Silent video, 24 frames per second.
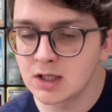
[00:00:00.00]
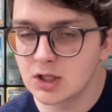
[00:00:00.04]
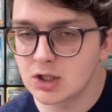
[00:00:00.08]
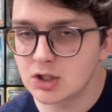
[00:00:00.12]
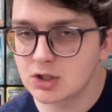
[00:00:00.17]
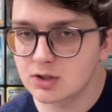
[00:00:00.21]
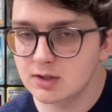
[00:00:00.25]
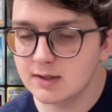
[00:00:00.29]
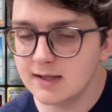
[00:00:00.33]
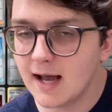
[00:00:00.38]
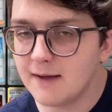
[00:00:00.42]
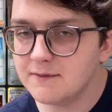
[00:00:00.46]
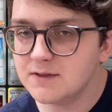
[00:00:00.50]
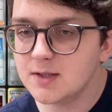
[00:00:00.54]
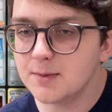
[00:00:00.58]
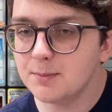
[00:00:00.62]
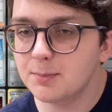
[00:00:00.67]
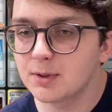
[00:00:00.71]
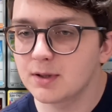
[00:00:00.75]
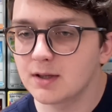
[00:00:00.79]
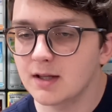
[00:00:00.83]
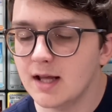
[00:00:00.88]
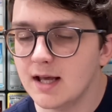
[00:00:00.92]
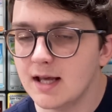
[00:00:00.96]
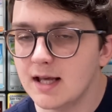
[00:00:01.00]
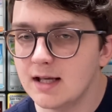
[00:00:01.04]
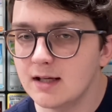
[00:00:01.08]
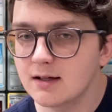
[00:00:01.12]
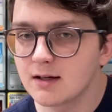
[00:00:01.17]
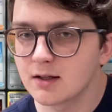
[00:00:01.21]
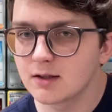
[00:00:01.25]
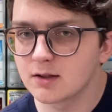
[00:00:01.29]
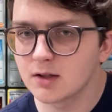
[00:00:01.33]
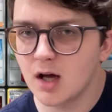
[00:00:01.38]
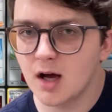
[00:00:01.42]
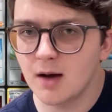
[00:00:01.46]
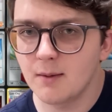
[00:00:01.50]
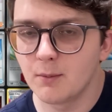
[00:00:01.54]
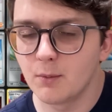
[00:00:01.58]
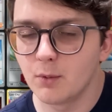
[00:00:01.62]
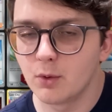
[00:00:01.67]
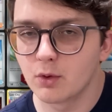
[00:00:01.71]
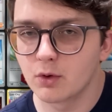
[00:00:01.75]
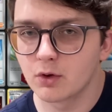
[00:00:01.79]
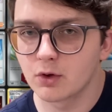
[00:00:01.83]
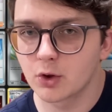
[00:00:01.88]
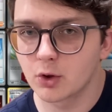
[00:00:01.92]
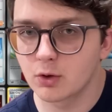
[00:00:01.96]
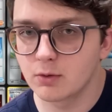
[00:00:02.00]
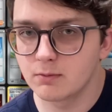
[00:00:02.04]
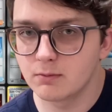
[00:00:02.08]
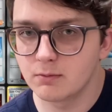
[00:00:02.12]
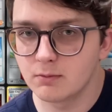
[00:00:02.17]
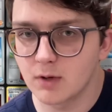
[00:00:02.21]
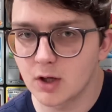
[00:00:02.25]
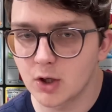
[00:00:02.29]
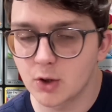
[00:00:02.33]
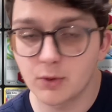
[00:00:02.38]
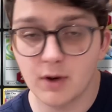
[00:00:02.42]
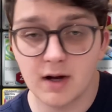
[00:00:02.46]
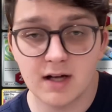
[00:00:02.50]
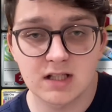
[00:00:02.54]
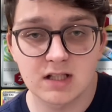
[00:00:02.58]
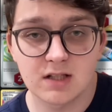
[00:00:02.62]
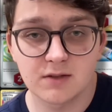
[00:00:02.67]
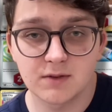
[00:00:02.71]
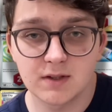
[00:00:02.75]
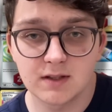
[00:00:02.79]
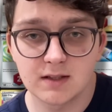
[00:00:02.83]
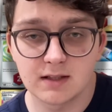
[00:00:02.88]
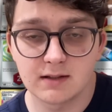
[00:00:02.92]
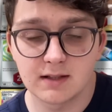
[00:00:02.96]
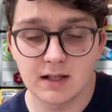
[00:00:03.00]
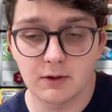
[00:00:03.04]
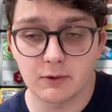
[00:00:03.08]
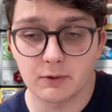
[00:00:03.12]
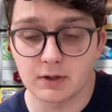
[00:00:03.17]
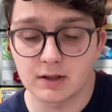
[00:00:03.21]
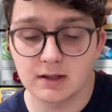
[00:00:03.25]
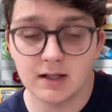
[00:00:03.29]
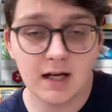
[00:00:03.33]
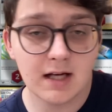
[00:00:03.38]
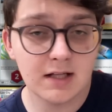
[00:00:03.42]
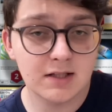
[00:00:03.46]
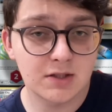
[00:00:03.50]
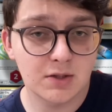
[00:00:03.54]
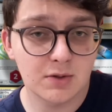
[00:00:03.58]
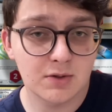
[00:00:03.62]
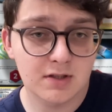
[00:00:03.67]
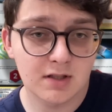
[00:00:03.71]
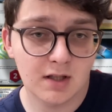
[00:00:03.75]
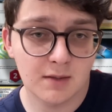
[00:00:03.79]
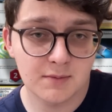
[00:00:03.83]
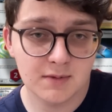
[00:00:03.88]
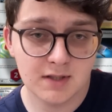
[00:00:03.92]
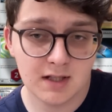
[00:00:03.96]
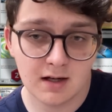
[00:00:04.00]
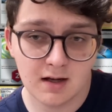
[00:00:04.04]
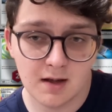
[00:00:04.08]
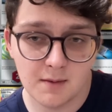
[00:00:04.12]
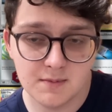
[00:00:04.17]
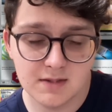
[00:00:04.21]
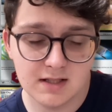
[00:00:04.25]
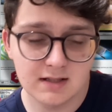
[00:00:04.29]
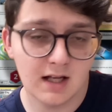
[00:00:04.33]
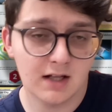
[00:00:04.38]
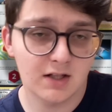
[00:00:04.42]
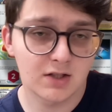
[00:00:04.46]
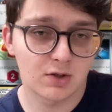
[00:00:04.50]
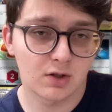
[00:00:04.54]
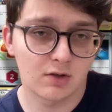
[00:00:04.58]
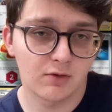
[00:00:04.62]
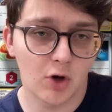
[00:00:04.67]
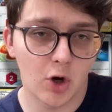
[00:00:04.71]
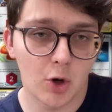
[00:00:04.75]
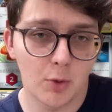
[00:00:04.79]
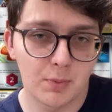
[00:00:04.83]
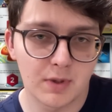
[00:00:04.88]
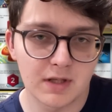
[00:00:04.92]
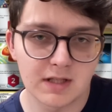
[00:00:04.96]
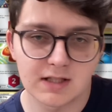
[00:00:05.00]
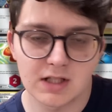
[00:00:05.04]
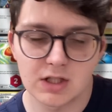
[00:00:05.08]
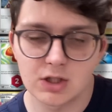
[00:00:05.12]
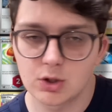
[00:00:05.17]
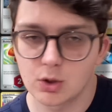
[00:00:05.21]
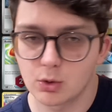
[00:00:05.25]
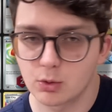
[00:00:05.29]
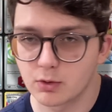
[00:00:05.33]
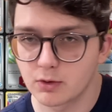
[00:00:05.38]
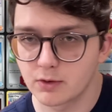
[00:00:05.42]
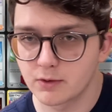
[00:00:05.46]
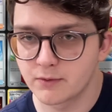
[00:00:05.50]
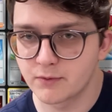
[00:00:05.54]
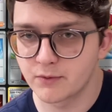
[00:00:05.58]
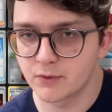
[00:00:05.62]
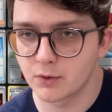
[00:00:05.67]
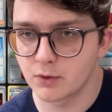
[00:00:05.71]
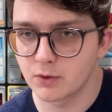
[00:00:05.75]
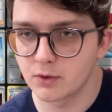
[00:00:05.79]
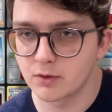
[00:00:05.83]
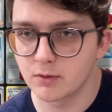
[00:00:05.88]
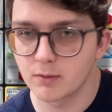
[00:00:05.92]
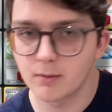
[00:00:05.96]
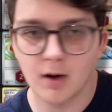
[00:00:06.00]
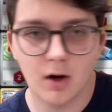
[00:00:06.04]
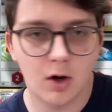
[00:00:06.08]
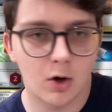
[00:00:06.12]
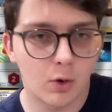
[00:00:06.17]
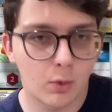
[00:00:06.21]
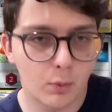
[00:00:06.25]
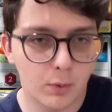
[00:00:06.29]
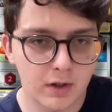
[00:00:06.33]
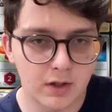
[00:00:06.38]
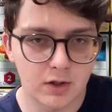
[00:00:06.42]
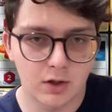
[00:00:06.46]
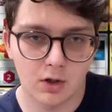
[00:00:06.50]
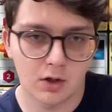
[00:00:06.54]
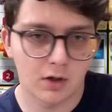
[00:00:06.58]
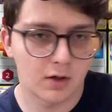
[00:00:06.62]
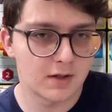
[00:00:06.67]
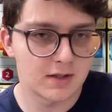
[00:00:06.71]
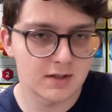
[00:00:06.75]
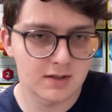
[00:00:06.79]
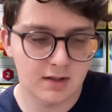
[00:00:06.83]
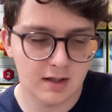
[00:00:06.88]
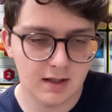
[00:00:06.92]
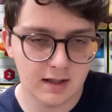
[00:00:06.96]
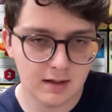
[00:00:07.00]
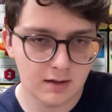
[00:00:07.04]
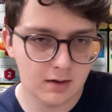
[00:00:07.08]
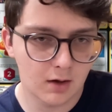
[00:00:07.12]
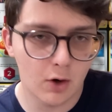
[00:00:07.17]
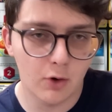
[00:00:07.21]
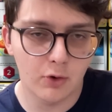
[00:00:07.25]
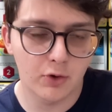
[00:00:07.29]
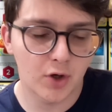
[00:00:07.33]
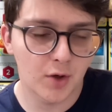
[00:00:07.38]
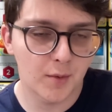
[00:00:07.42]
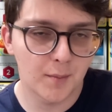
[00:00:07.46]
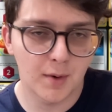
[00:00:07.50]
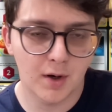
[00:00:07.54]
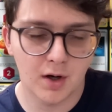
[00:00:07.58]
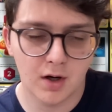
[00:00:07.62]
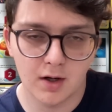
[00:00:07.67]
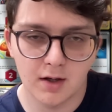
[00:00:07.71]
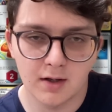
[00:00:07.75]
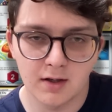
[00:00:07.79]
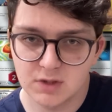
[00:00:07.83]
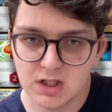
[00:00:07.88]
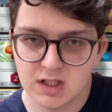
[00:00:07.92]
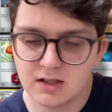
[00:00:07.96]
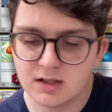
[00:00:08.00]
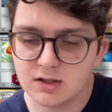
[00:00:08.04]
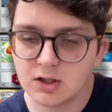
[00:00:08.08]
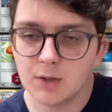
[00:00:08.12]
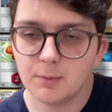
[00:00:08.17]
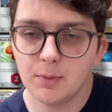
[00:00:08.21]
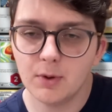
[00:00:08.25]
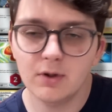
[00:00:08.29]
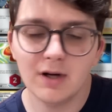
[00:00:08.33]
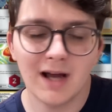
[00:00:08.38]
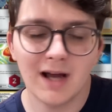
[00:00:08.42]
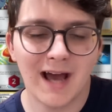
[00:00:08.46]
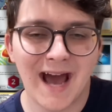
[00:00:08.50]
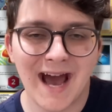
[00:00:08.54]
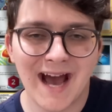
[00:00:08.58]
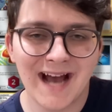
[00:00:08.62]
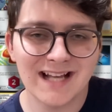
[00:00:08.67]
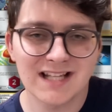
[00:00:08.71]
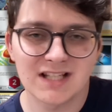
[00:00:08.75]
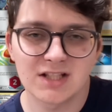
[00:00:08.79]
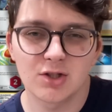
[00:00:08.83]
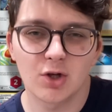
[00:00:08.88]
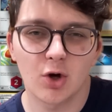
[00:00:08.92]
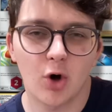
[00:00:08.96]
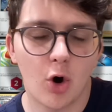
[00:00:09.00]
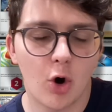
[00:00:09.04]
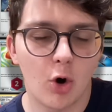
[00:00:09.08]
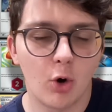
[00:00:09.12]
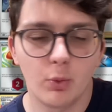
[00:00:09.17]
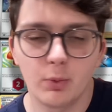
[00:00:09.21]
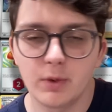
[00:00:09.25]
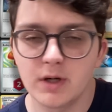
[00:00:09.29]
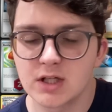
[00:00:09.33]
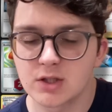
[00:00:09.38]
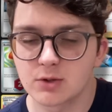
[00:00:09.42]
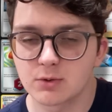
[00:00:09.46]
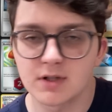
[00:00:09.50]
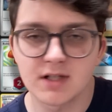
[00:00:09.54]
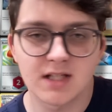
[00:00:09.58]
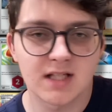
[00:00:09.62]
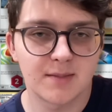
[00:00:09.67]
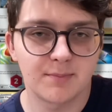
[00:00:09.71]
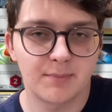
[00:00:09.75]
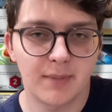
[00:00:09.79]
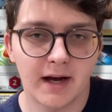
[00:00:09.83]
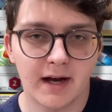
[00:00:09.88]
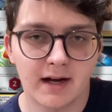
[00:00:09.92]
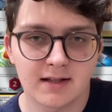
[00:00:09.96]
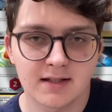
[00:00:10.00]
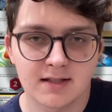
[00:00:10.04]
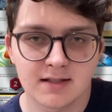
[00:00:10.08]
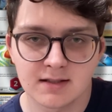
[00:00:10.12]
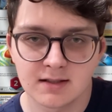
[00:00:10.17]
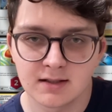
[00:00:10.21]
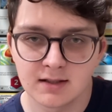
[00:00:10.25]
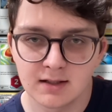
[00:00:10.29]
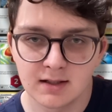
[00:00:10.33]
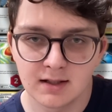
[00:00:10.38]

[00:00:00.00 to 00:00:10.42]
So they have to play a lot more aggressively than they would like to sometimes, and that sort of opens the door for alt-win cons like Ogerpon. Just because our opponent has to always respect